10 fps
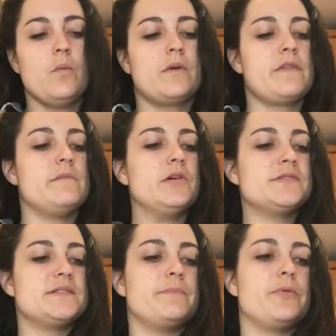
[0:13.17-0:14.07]
One of the
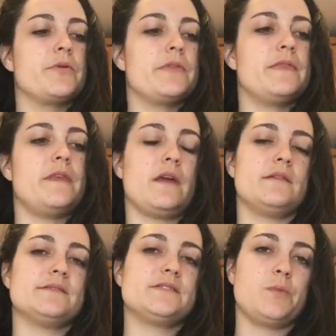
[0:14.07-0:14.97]
most important
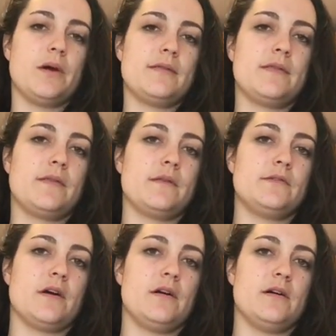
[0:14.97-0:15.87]
things with
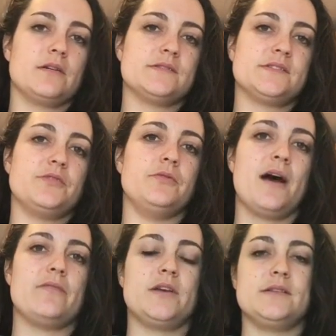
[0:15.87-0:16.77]
dogs who
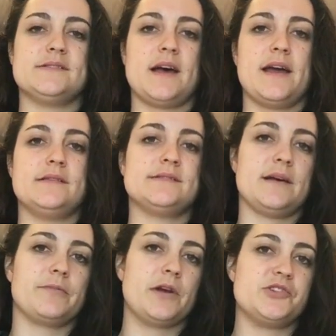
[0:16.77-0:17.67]
have anxiety,
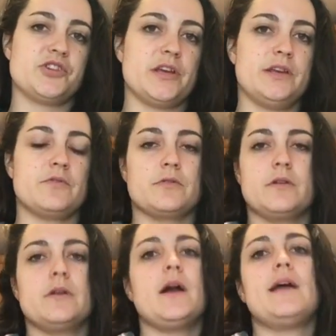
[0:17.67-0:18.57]
separation
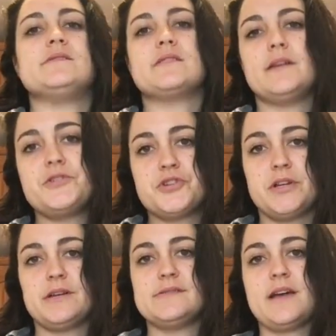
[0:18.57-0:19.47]
or
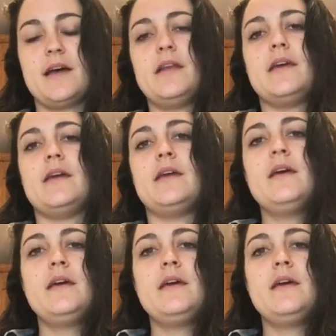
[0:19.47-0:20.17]
isolation anxiety